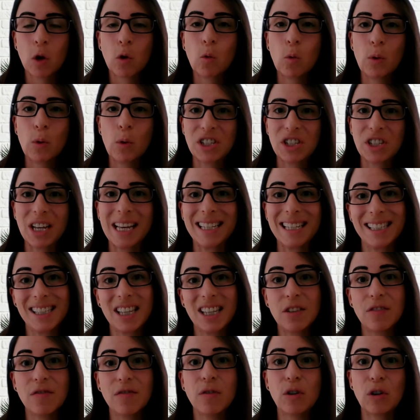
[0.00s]
which
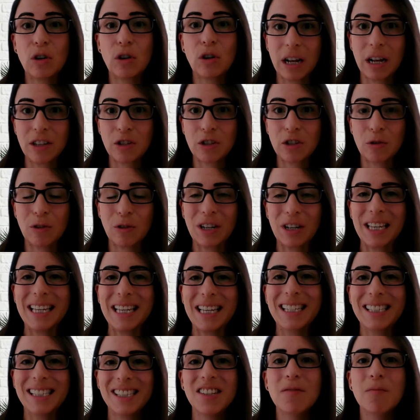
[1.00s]
State for Nature
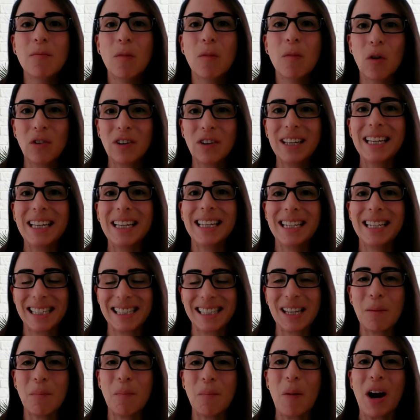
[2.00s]
is involved in
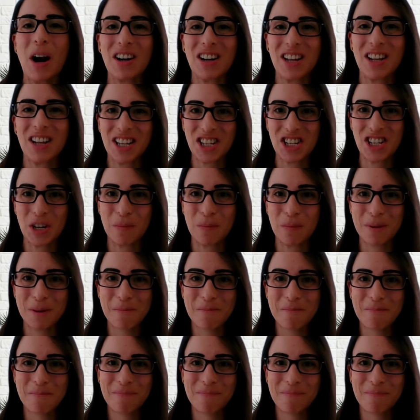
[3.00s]
as a partnership.